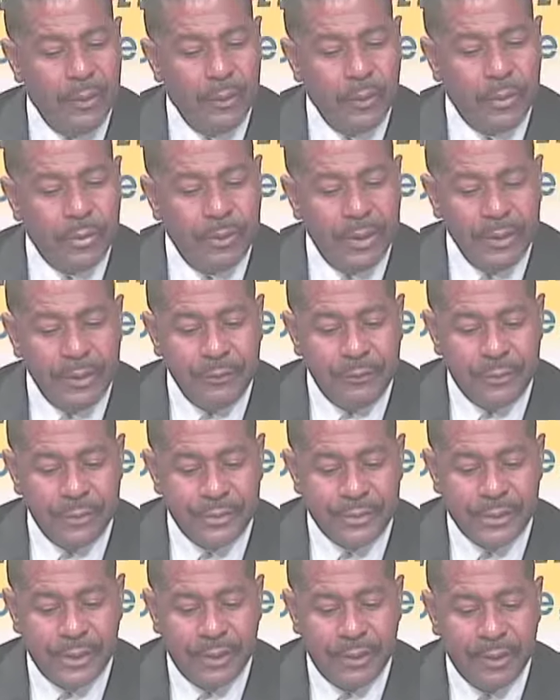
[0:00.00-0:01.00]
Well, thank you for
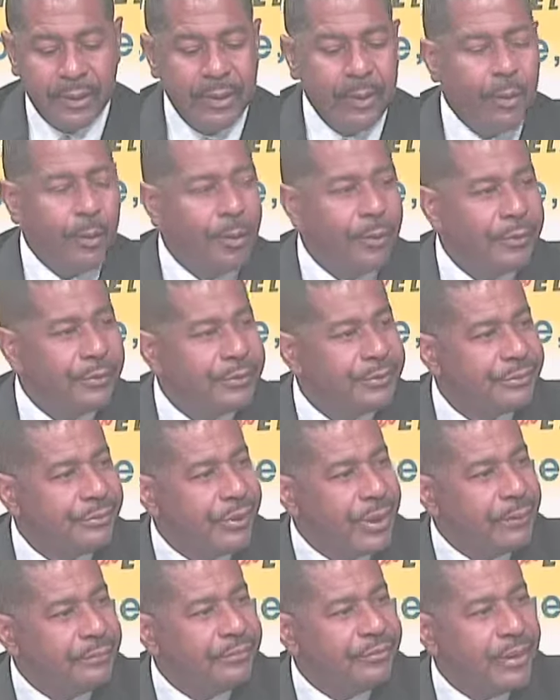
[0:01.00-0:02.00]
sharing all this
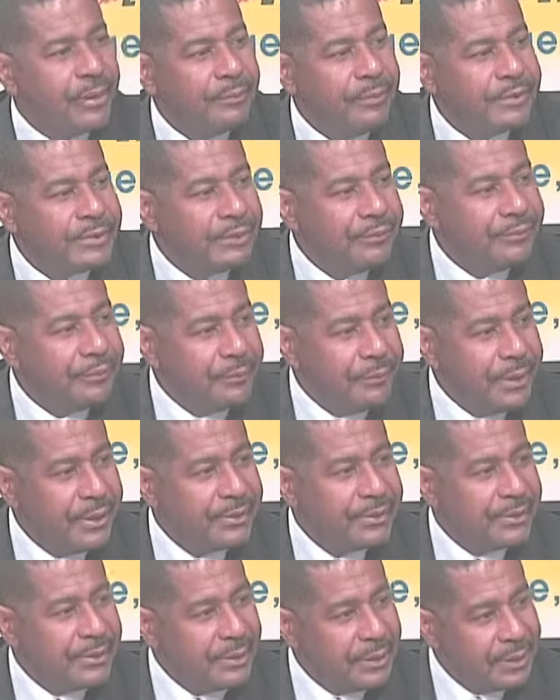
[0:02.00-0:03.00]
fab fabulous
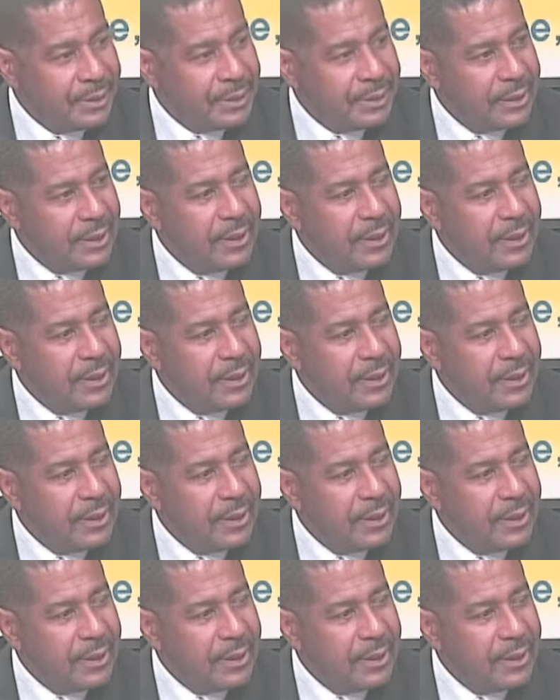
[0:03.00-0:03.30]
information